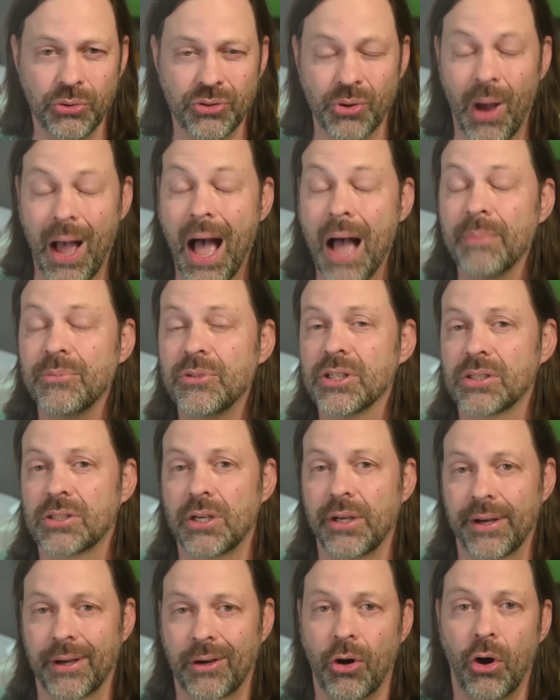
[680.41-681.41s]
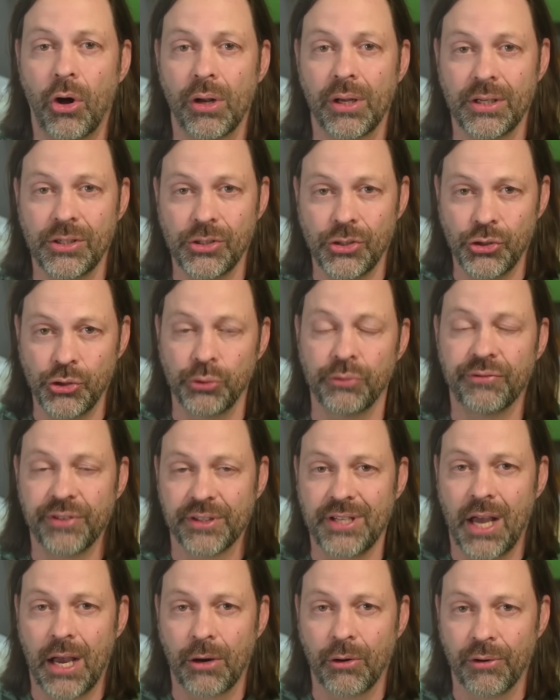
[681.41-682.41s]
So I'm just going to call it zoo
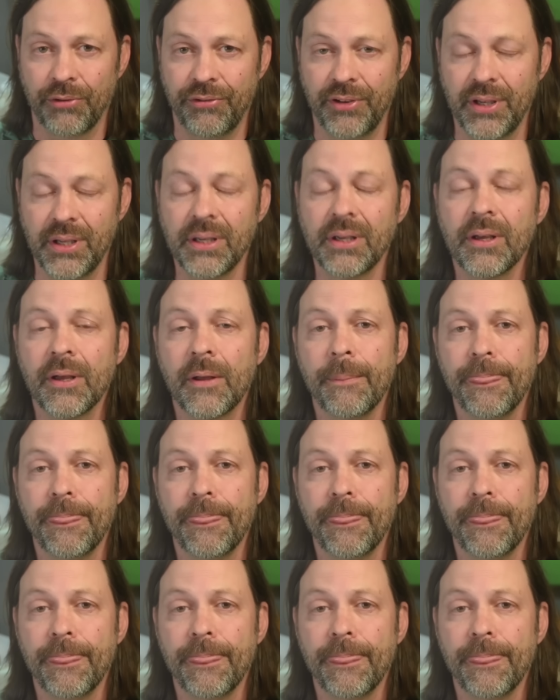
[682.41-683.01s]
photography.